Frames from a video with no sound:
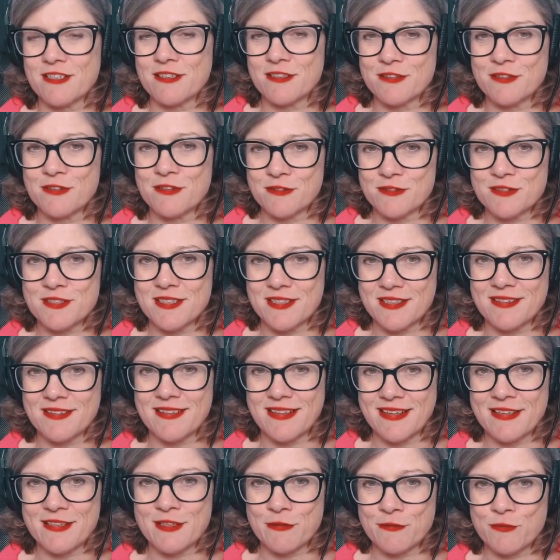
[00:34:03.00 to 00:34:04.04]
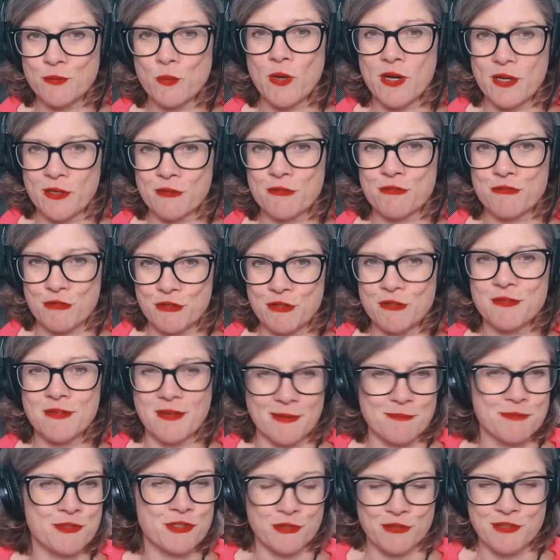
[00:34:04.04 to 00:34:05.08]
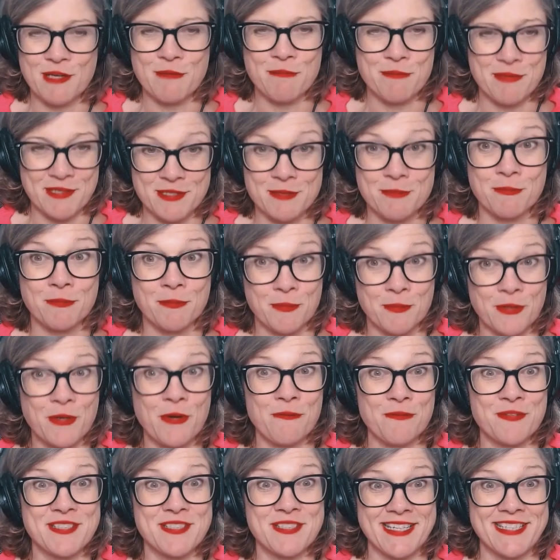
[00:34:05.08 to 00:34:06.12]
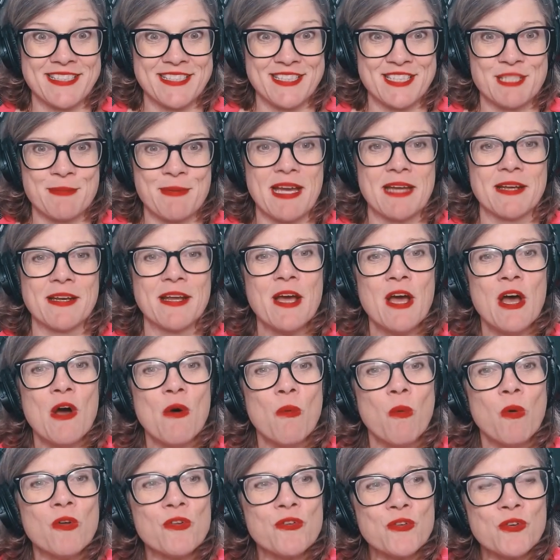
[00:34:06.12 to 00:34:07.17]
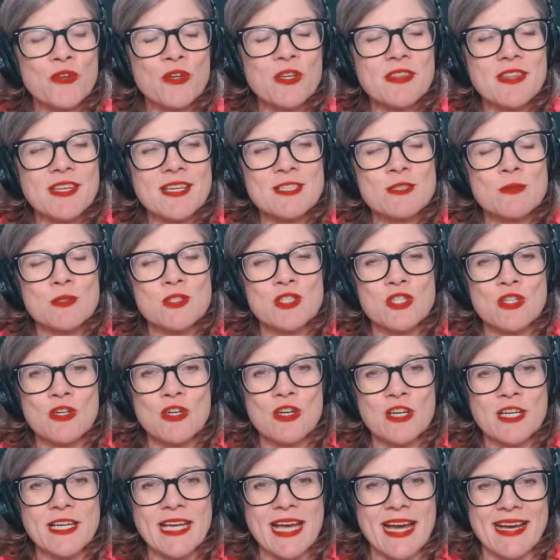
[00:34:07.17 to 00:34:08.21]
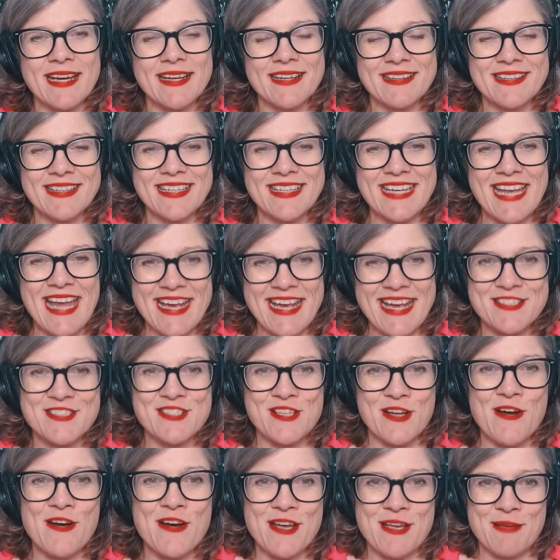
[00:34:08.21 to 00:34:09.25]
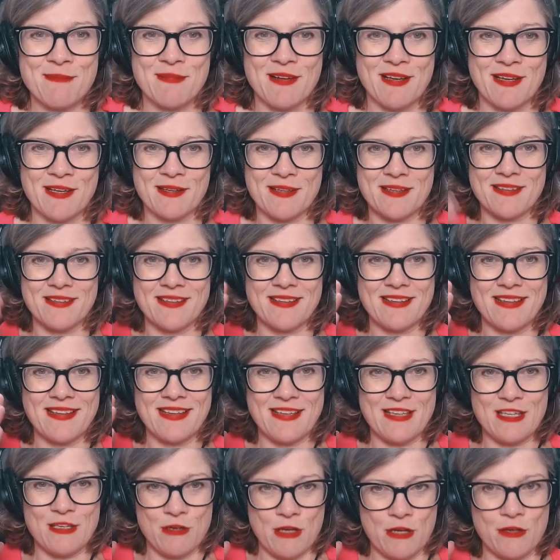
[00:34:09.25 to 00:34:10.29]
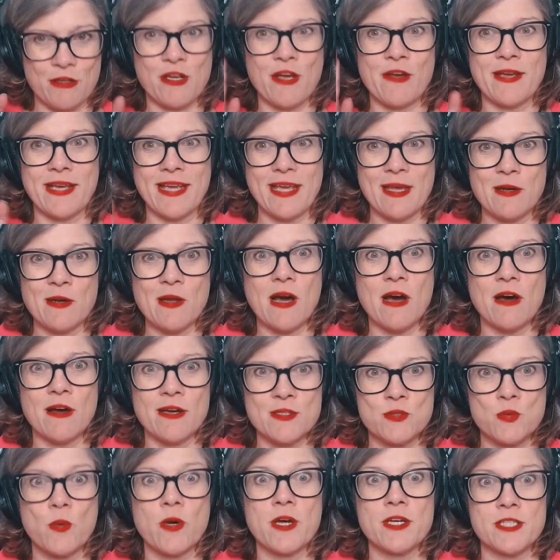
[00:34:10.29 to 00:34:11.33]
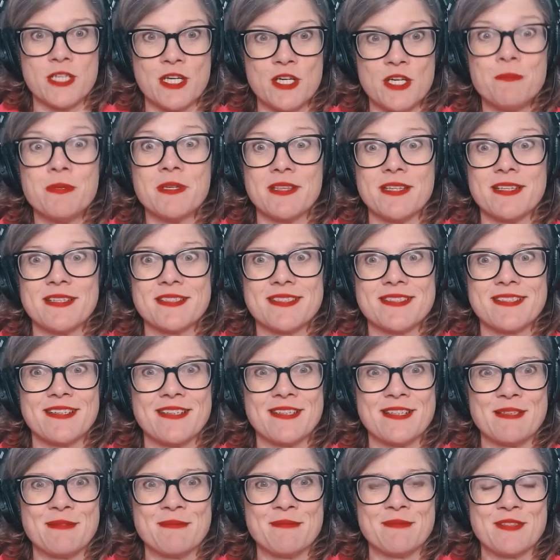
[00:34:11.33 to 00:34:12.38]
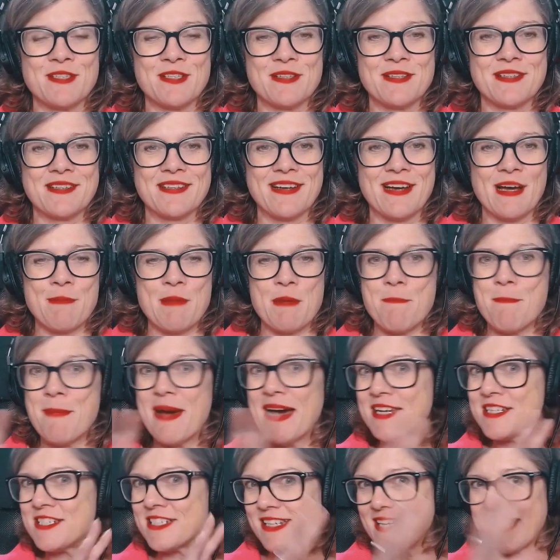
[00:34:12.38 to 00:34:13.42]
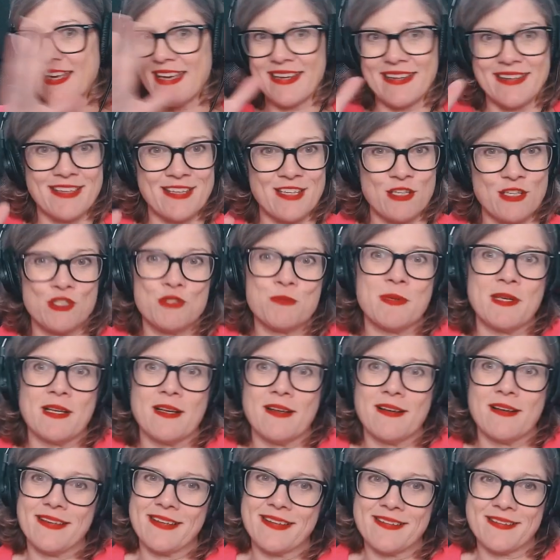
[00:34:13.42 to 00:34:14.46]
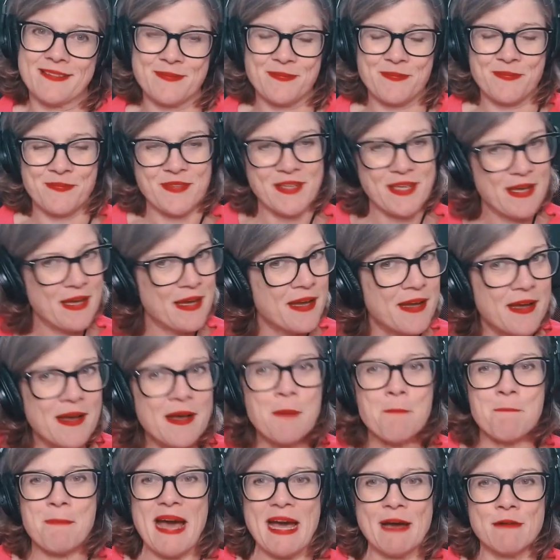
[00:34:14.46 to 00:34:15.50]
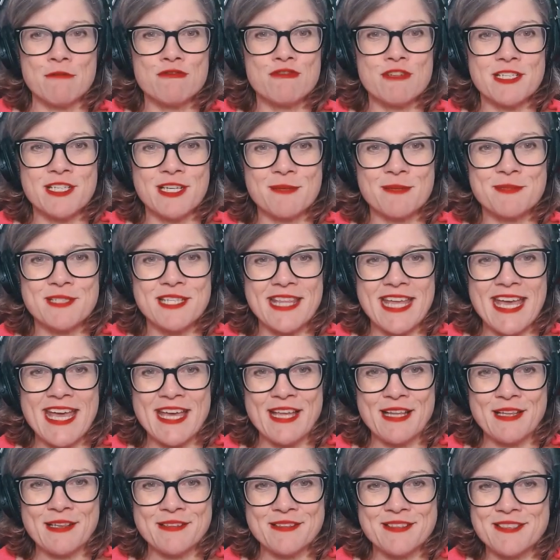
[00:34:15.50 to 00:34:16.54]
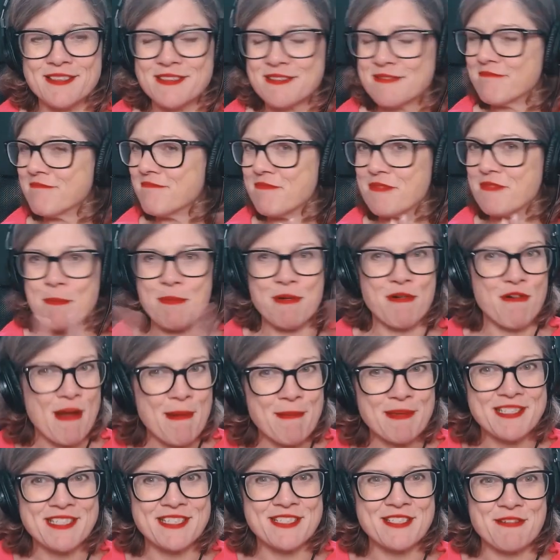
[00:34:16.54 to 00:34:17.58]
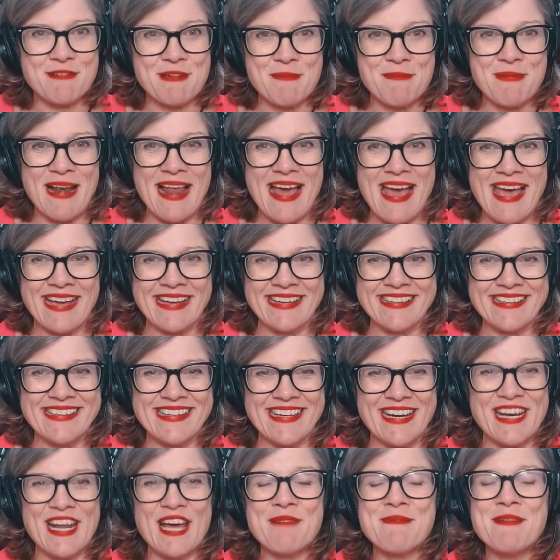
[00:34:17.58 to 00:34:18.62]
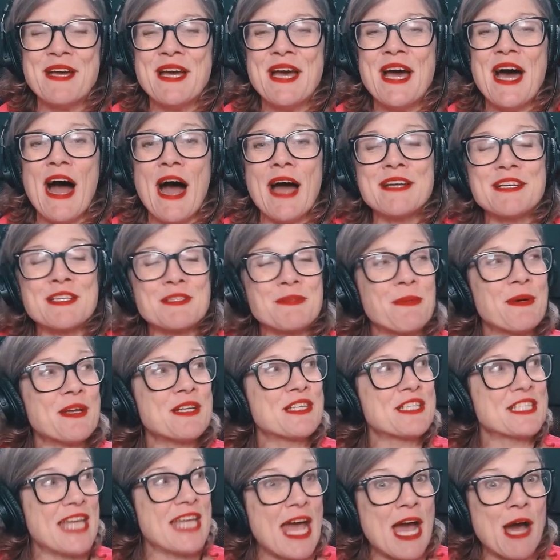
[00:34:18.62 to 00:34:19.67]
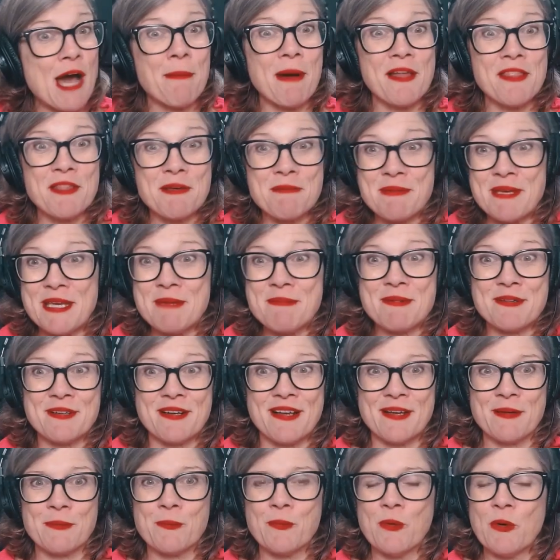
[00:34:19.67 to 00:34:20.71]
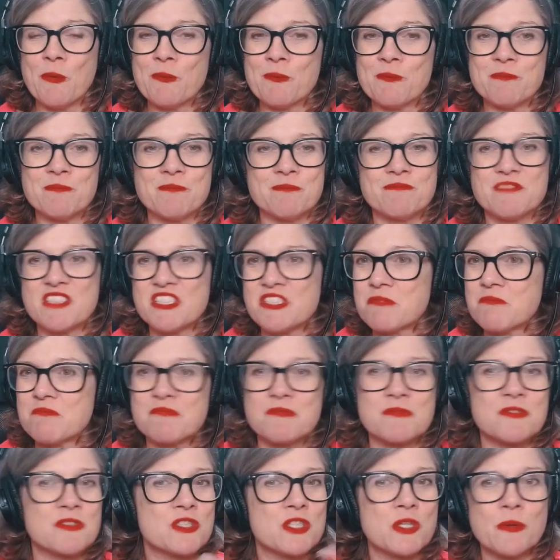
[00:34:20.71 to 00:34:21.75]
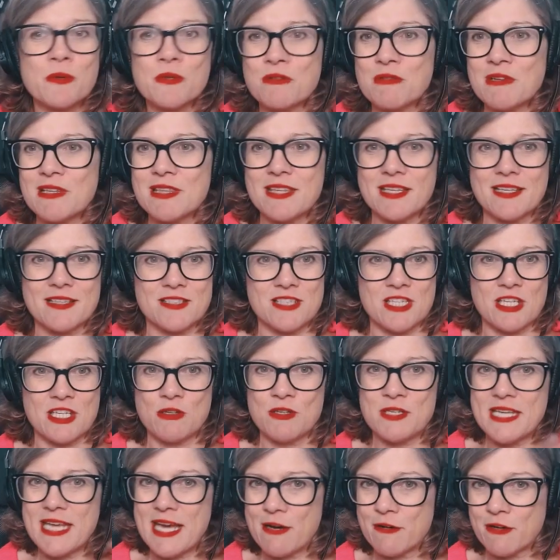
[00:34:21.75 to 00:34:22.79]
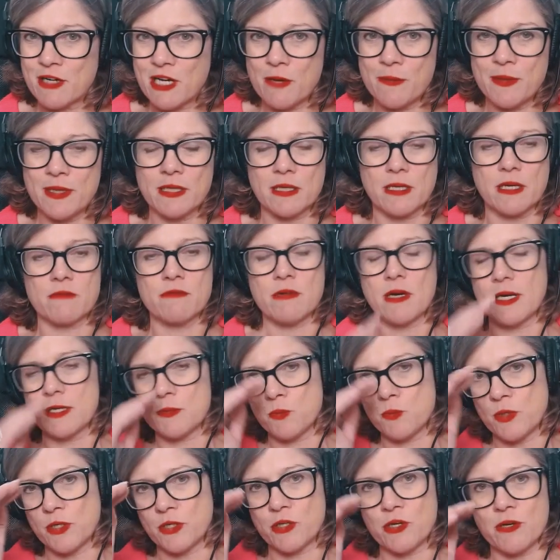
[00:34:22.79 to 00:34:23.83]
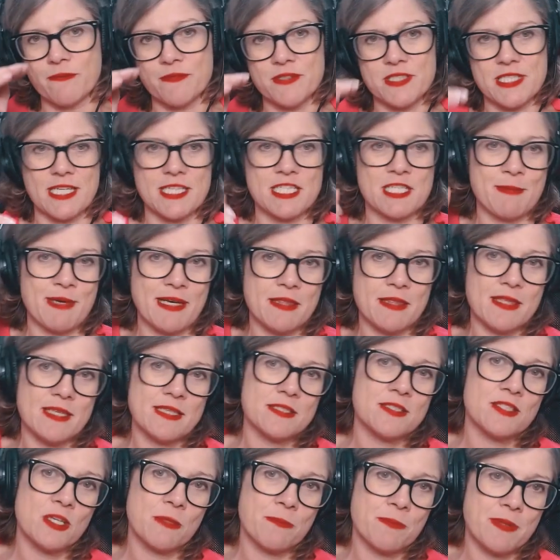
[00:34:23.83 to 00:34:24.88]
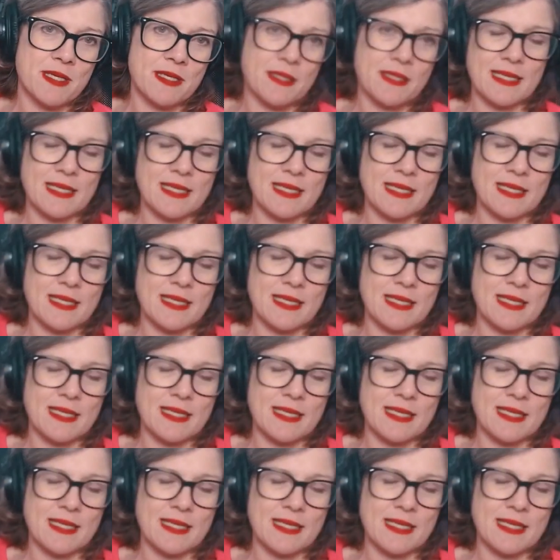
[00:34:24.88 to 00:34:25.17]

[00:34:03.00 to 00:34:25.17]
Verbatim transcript: You're not sitting there. You've worked through, I'm sure there'll be some conversations to be had. What sort of things would you look at next time? Like, you know, going in eyes wide open this time. I'm imagining you'd be like boundaried up to the hilt. The parameters are in play. and I'm I just wanted to help other people. Like what two or three things that you'd now go in and go right i want a conversation about this topic